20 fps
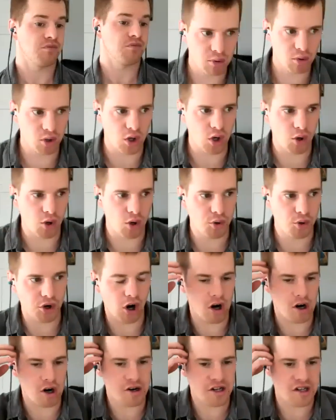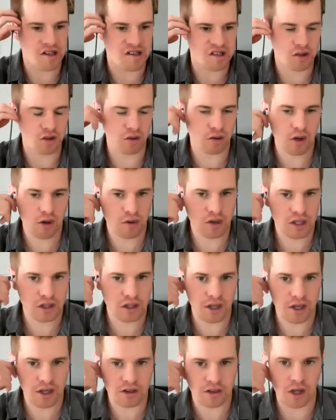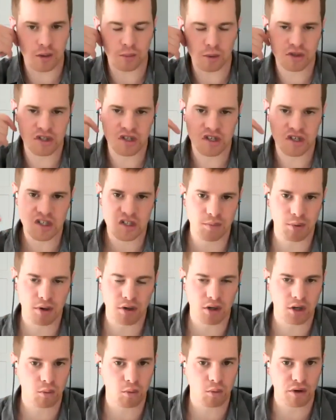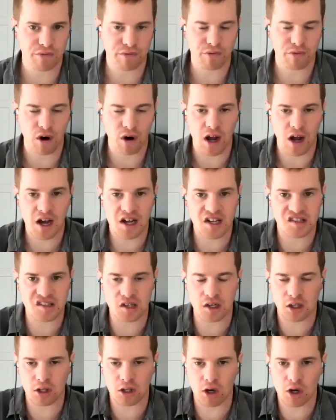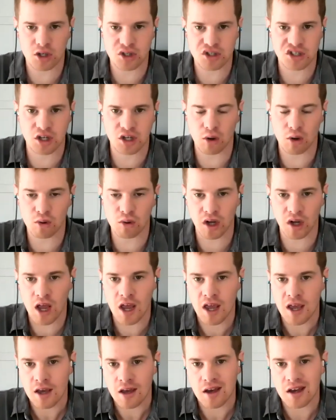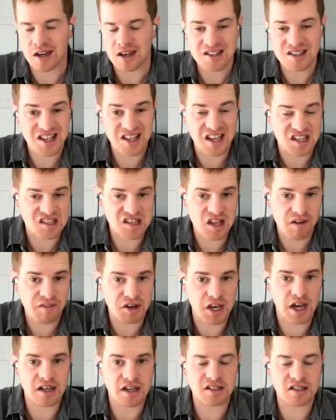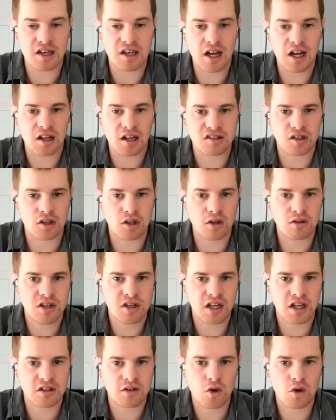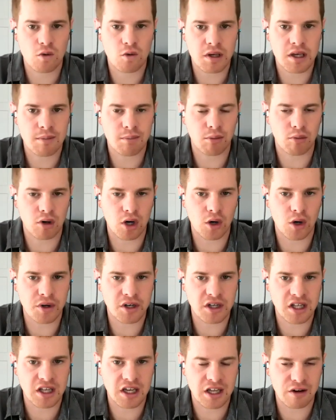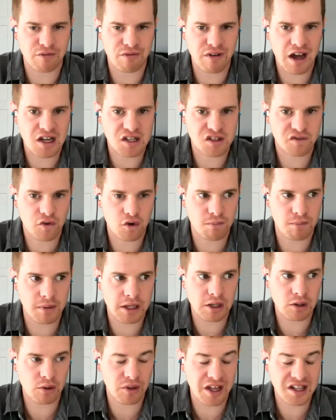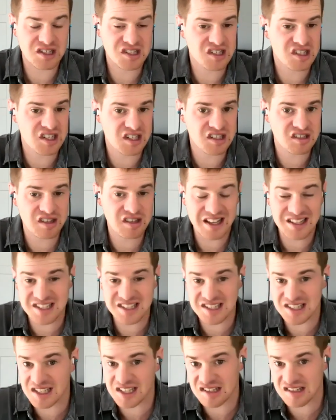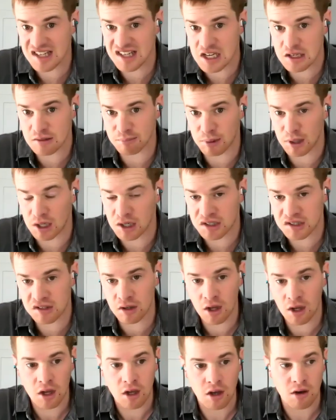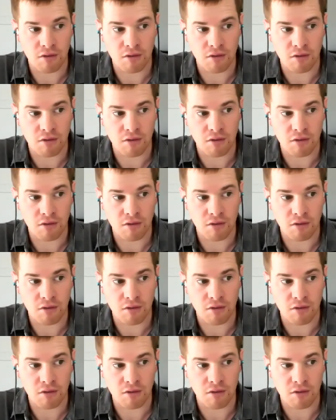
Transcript: go to Hardee's and they'll go get like a double cheeseburger with fries and a large Coke, and it's like seven ninety-nine. So you take two people going to get a fast food meal. That's six. That's sixteen bucks. one